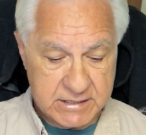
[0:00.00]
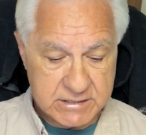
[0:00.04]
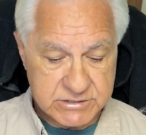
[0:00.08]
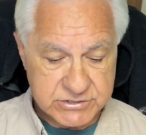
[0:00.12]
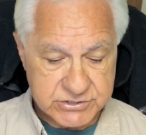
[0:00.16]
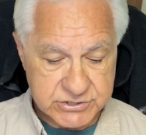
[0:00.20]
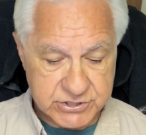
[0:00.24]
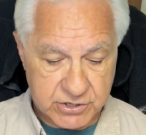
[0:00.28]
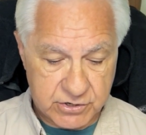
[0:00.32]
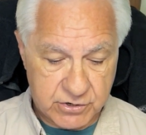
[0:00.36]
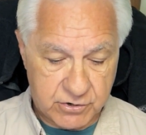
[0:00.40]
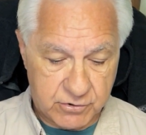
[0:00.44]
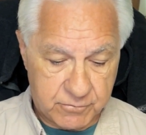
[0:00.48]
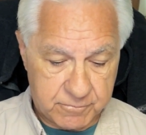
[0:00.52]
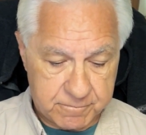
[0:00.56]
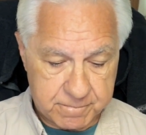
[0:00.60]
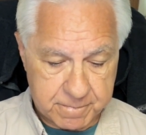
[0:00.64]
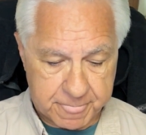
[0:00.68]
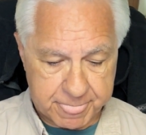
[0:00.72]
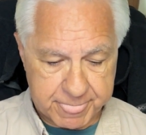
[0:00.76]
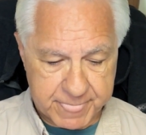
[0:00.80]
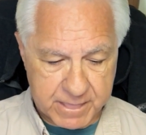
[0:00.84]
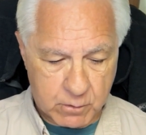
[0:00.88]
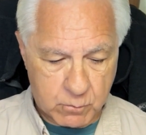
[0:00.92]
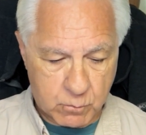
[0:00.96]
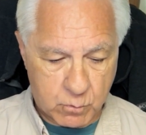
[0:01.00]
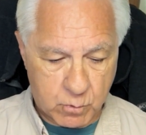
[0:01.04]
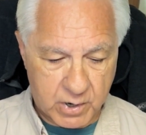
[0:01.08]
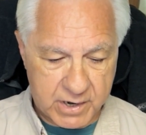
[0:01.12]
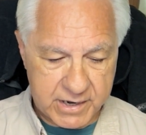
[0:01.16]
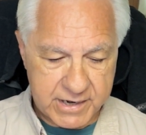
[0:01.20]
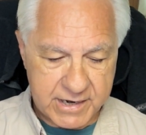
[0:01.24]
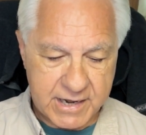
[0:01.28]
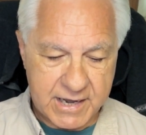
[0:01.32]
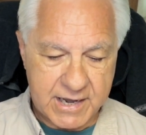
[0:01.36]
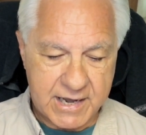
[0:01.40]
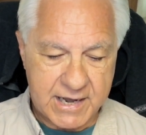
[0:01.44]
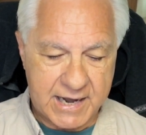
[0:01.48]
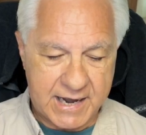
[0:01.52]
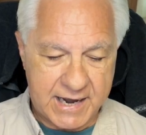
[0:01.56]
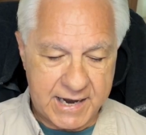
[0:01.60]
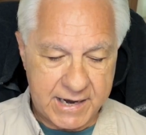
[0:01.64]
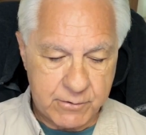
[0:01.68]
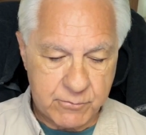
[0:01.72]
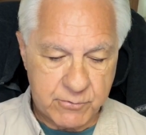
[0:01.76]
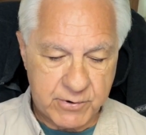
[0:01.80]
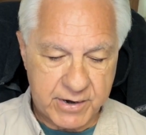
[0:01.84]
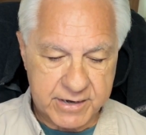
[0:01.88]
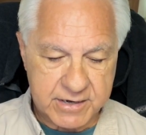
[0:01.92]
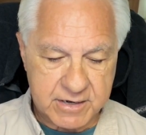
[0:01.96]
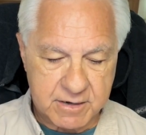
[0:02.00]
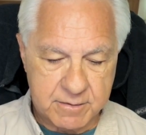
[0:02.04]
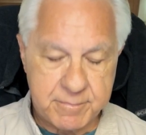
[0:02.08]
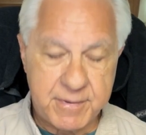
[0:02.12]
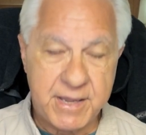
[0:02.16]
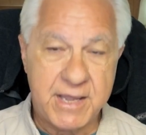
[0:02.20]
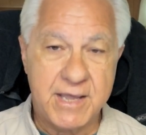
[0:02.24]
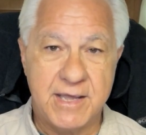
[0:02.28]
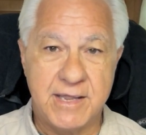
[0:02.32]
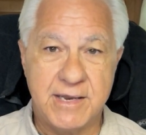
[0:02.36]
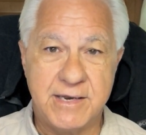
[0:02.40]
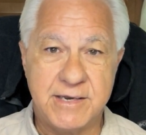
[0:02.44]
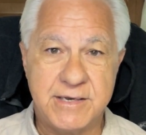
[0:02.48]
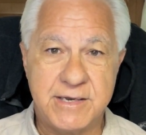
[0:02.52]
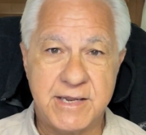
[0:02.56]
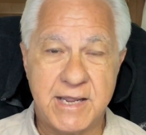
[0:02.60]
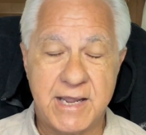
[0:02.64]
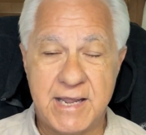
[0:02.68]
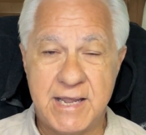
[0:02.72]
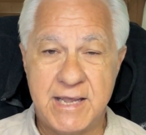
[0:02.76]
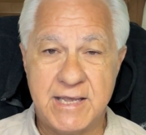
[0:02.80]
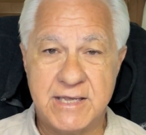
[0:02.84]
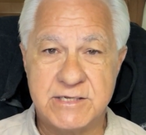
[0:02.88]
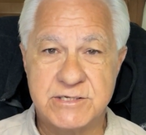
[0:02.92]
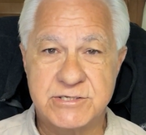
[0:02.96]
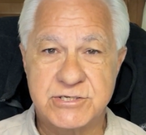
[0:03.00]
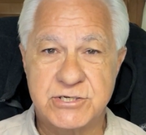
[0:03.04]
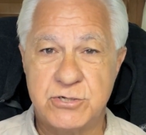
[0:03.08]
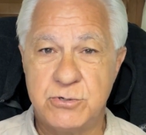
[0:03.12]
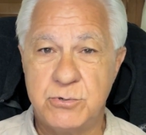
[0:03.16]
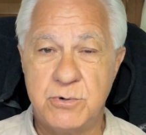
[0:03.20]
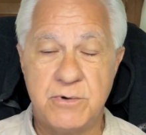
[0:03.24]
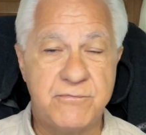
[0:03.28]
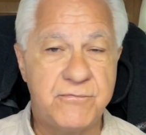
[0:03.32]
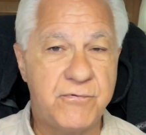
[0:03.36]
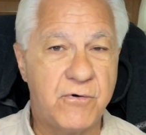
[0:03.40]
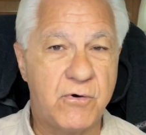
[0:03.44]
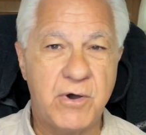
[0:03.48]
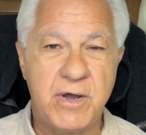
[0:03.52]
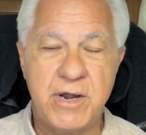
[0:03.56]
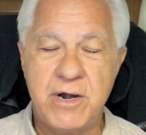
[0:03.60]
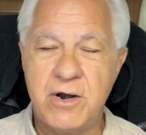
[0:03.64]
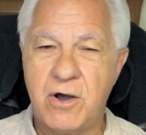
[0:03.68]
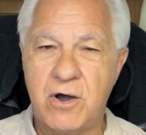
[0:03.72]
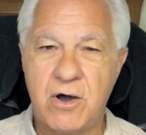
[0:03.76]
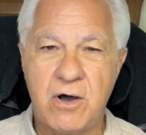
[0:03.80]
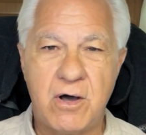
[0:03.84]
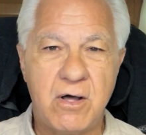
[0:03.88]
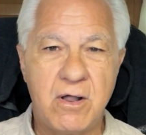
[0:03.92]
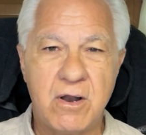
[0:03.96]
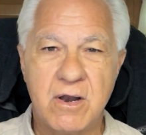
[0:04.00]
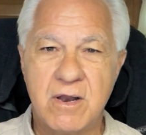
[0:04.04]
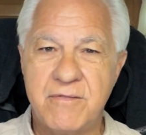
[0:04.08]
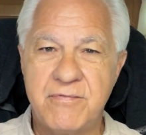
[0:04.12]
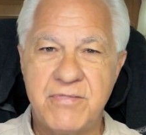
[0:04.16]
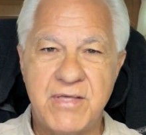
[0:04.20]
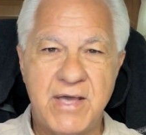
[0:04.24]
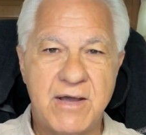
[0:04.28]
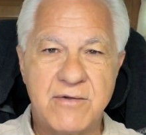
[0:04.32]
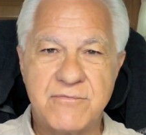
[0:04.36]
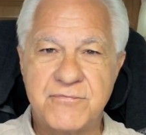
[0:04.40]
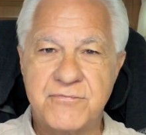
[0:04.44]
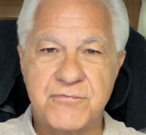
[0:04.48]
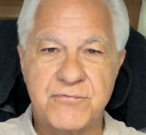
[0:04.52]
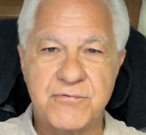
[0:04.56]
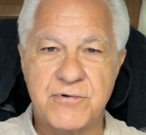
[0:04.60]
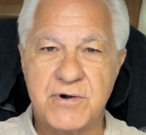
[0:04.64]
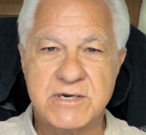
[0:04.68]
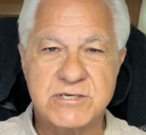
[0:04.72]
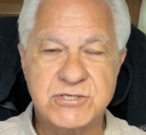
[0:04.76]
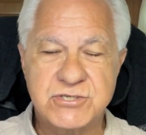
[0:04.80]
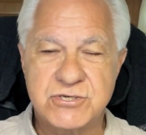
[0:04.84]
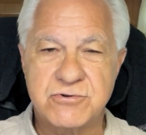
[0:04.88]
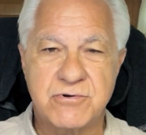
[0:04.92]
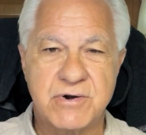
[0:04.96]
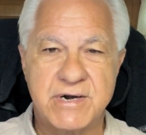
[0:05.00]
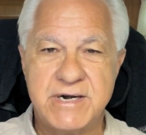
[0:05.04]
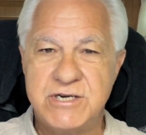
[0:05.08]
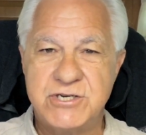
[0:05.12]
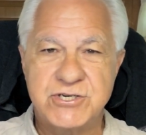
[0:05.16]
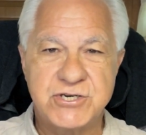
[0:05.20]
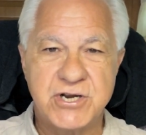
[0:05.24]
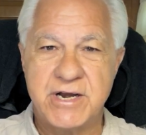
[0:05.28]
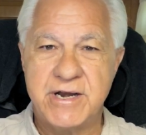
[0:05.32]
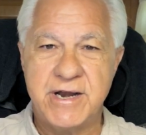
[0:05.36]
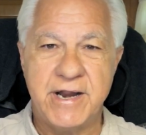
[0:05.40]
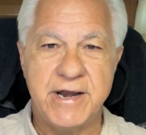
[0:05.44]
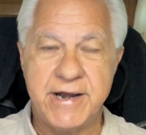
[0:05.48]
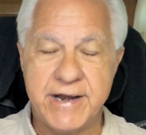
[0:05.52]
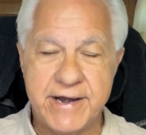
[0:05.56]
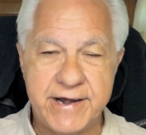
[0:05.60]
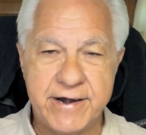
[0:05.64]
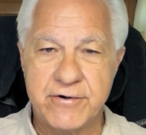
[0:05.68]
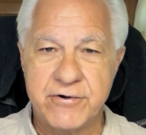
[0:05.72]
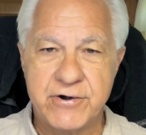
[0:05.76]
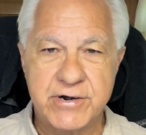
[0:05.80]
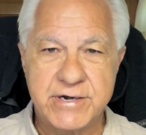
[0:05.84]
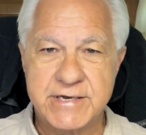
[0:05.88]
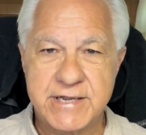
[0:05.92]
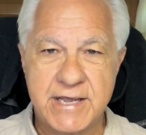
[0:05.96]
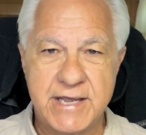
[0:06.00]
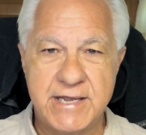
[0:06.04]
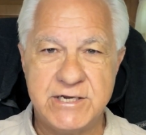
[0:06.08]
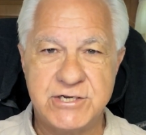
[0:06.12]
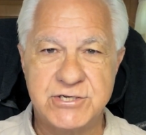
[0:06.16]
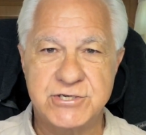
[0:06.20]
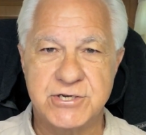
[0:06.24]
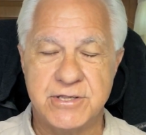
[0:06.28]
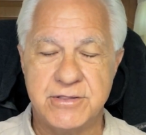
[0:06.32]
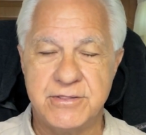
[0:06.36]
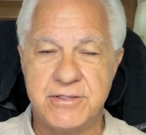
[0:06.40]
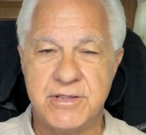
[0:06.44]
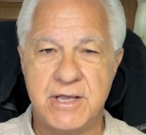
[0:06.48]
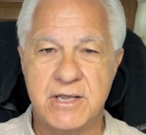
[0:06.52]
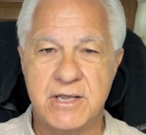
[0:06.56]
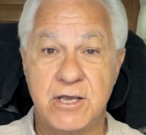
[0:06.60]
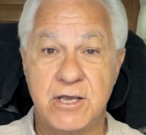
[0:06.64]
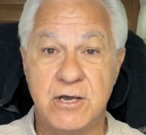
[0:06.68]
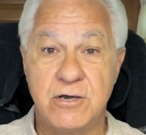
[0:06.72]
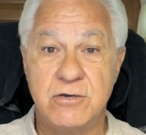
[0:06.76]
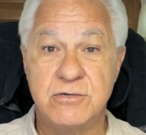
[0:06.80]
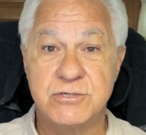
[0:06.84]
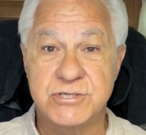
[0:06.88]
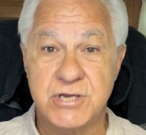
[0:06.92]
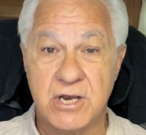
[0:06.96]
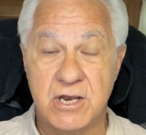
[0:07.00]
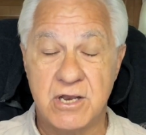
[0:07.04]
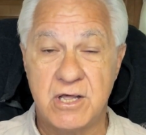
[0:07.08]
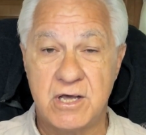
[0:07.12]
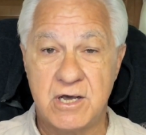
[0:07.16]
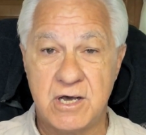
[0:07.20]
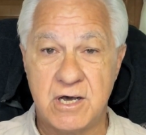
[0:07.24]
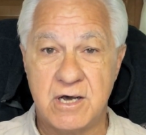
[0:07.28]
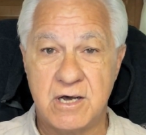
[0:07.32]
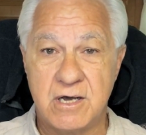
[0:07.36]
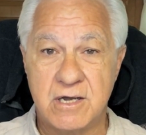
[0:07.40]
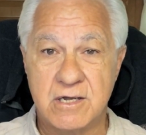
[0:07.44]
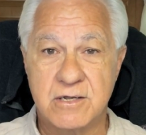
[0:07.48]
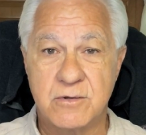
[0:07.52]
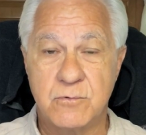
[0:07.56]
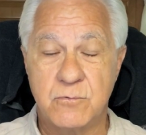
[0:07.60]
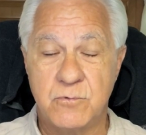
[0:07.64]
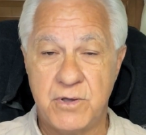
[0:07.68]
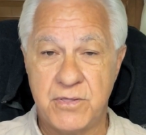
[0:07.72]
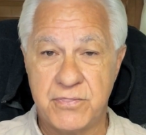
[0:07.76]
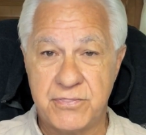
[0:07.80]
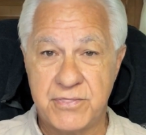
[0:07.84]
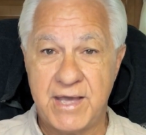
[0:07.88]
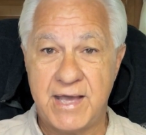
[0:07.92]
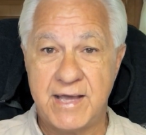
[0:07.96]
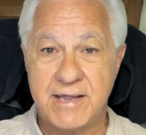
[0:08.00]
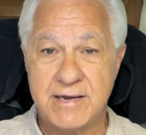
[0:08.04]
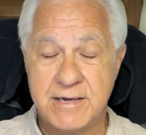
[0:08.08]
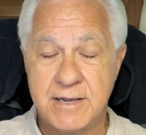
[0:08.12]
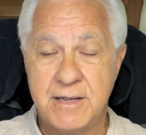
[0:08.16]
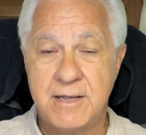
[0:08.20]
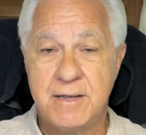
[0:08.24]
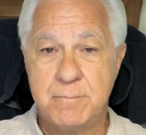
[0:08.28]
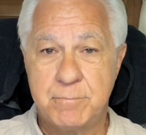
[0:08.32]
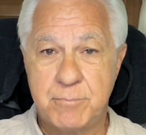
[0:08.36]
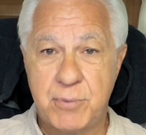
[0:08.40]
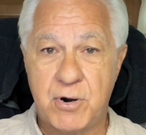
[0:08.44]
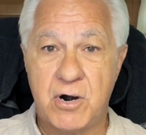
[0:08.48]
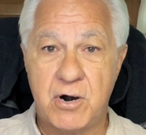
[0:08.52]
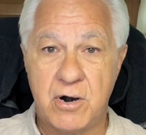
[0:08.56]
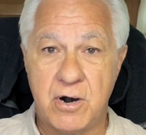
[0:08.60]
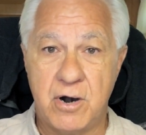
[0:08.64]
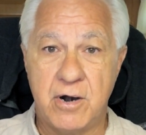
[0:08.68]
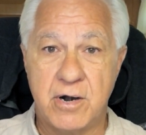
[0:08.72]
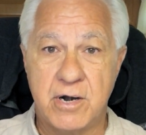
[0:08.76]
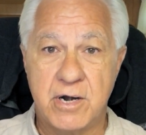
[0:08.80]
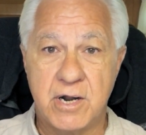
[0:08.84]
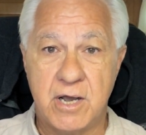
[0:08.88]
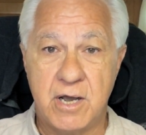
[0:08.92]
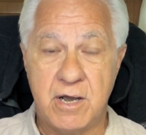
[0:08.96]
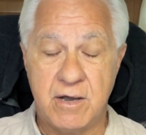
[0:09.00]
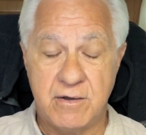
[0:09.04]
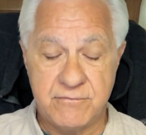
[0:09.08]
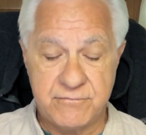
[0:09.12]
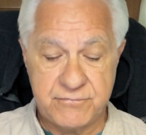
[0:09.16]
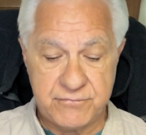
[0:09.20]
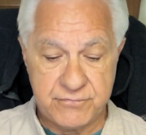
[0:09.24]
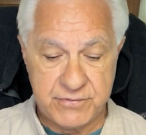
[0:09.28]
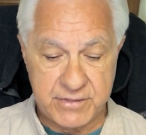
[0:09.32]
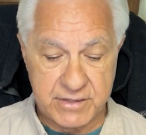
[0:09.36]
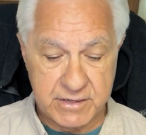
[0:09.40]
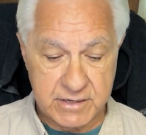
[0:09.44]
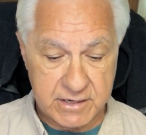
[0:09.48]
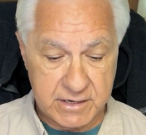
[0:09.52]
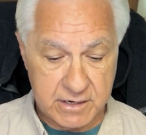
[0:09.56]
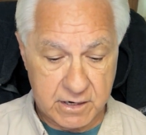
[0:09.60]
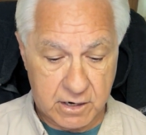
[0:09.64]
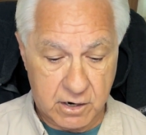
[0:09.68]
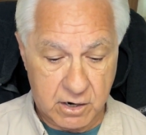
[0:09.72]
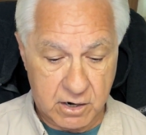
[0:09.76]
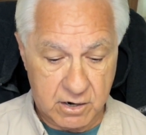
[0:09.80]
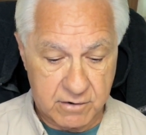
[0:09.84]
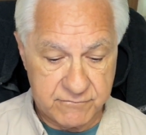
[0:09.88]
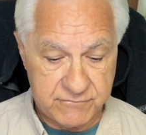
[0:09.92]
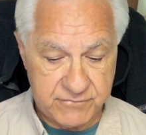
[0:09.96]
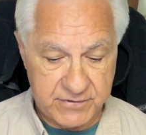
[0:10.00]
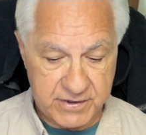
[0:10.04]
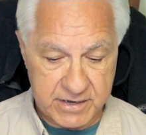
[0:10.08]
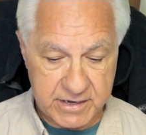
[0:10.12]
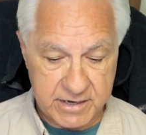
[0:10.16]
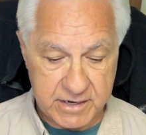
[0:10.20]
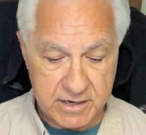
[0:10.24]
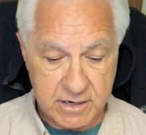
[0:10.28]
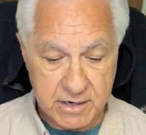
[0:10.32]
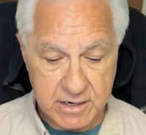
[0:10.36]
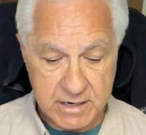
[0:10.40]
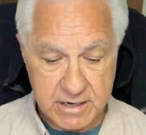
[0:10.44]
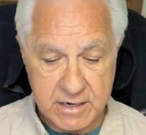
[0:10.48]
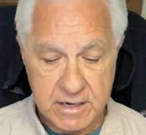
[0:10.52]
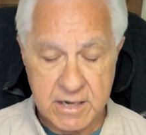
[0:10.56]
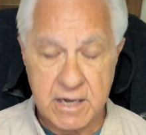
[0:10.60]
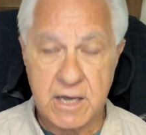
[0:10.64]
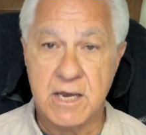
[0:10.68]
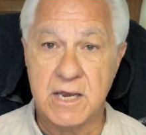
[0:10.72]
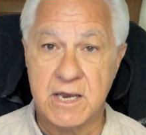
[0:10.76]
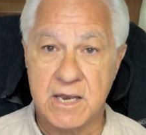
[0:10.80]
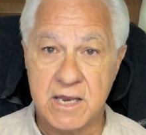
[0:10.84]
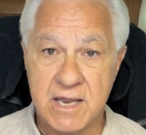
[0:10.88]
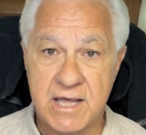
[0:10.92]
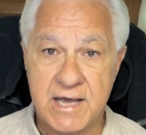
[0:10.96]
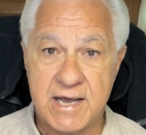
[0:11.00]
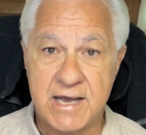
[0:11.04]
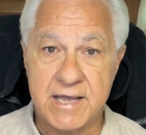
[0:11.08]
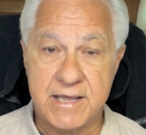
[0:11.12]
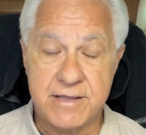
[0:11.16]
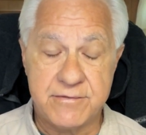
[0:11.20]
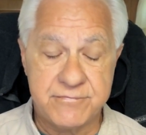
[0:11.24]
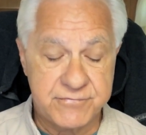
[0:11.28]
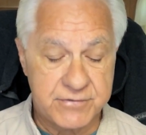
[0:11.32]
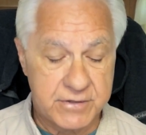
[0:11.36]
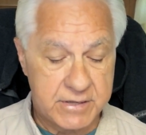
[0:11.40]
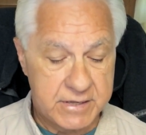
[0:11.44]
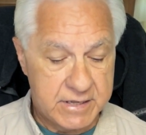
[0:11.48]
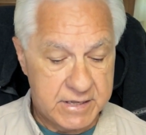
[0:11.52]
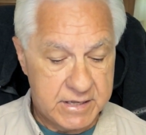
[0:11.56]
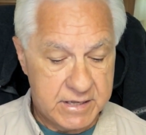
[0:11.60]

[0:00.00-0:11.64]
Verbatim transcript: So what I recommend is to avoid all of that frustration and irritation goes along with that part of the RV life.